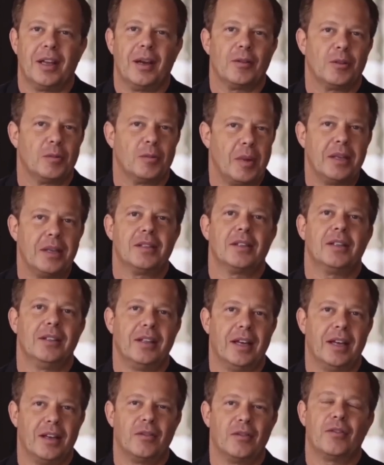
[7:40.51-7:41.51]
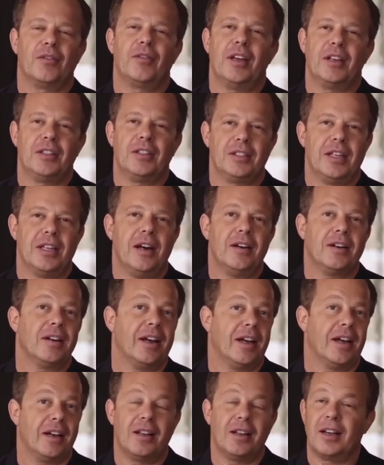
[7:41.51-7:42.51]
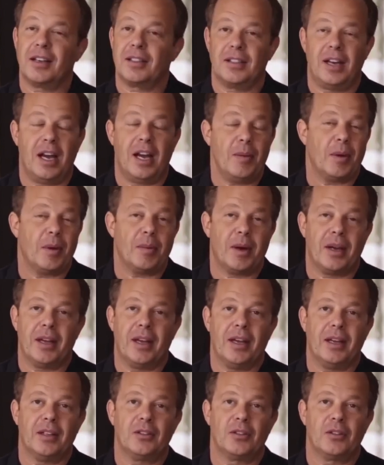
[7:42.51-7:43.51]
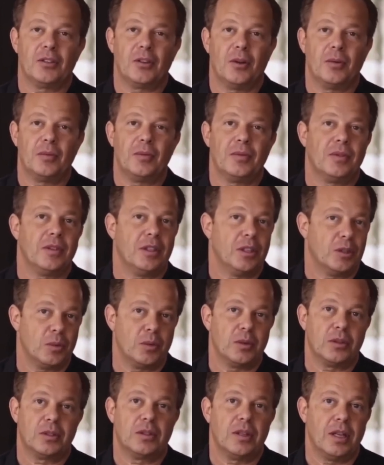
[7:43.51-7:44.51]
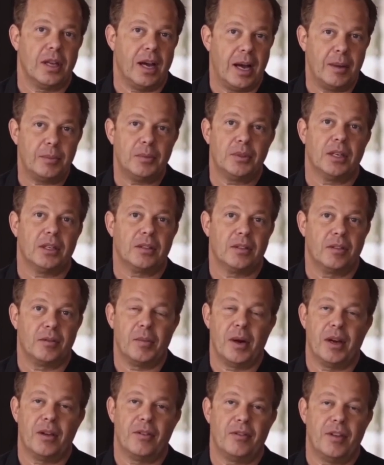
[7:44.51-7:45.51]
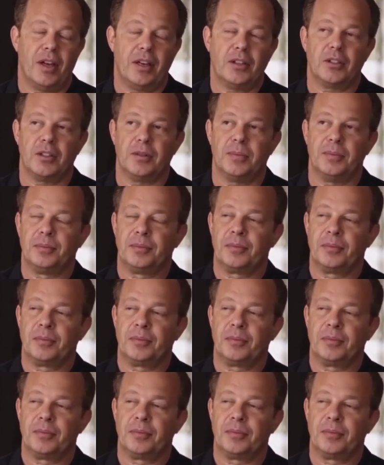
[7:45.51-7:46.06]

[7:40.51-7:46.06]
I was basically laying face down, and I had a lot of time on my hands. So this was the object of my affection.